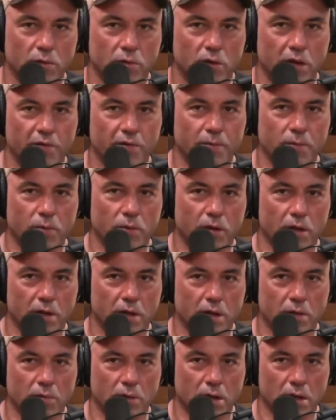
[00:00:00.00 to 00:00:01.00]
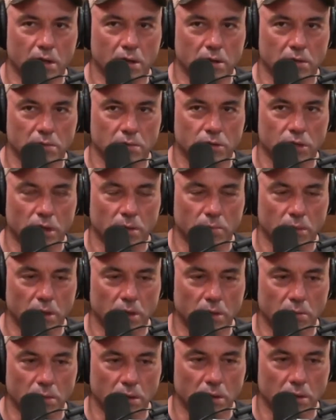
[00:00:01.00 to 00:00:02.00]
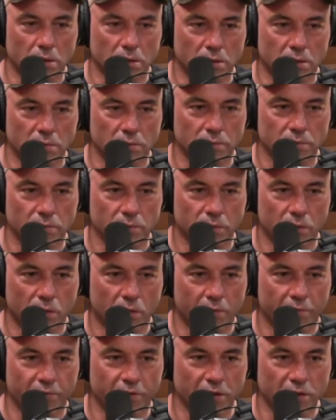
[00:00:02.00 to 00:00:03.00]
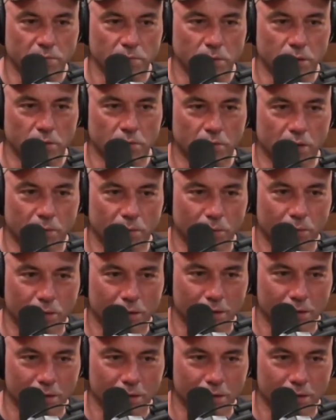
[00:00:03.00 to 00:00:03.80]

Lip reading: What have you been working on? Well, I check my email and go on Facebook when I'm at